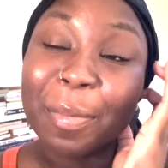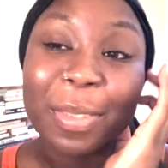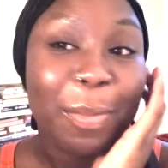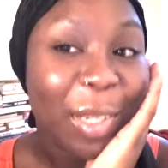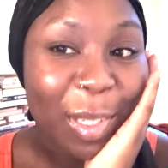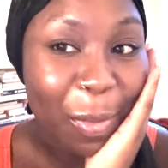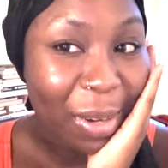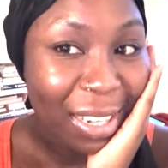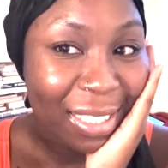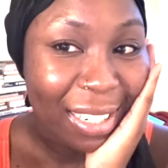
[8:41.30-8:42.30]
especially when
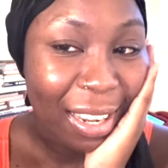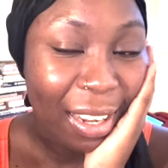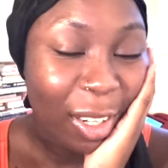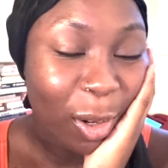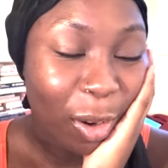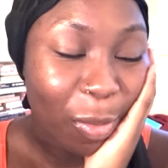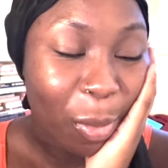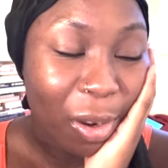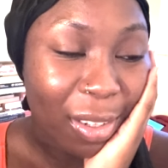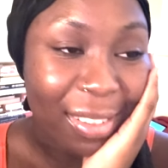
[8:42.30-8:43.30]
it's like your loved
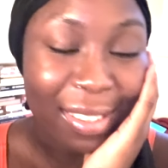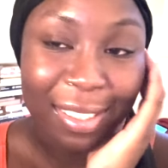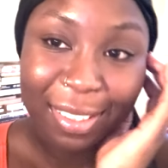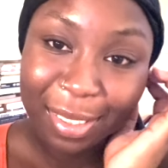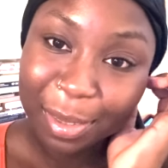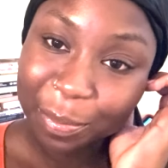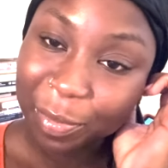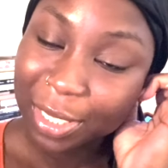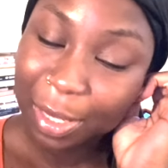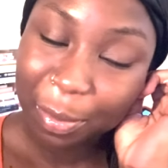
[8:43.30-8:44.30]
ones and
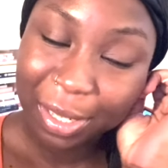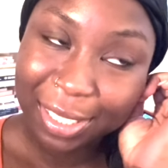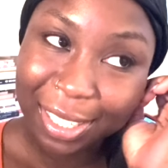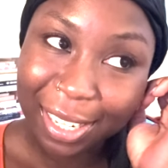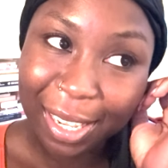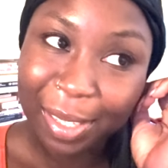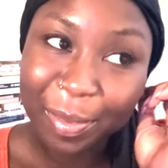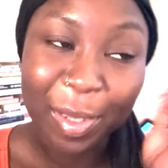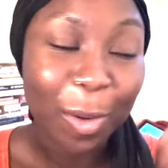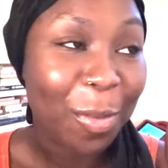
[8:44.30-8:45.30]
siblings and that,
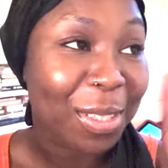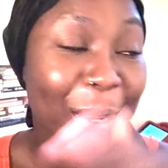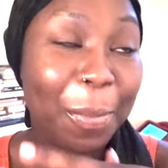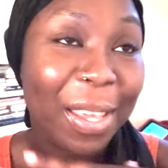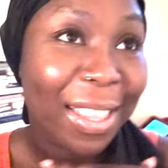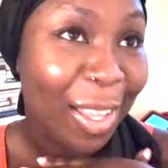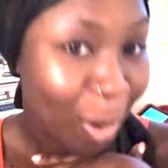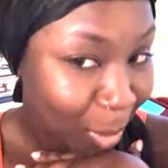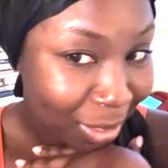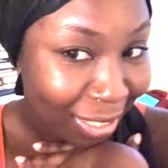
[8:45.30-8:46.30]
and obviously being the
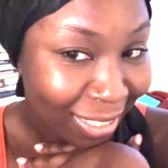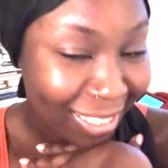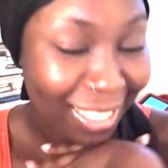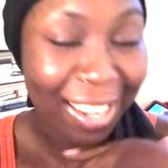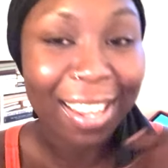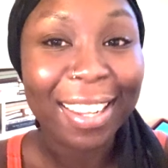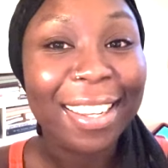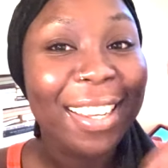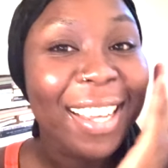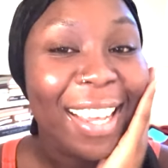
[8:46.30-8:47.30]
oldest, like,
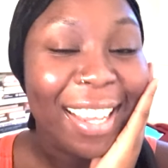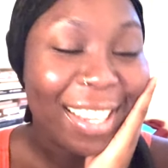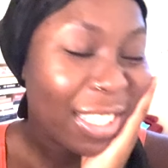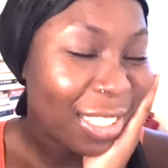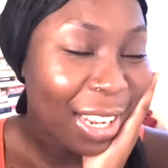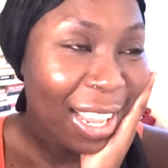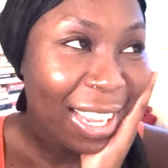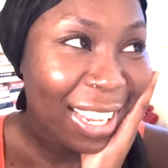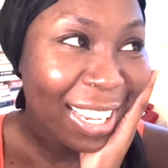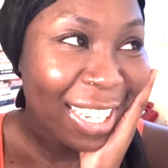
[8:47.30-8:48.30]
it's
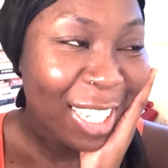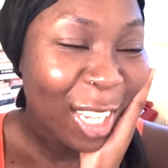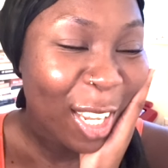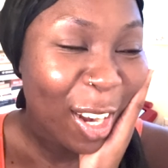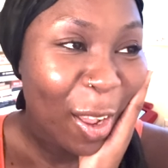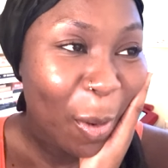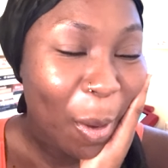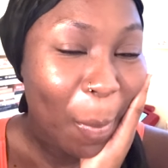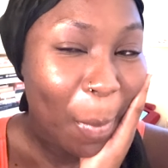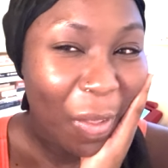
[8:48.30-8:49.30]
like, you know, a
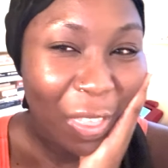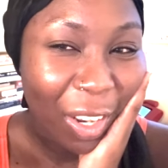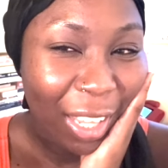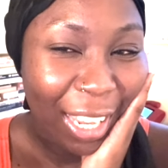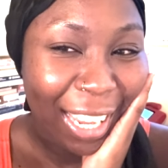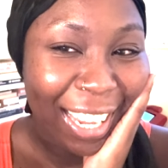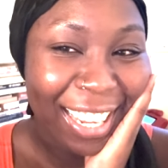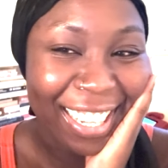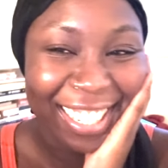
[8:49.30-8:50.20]
motherly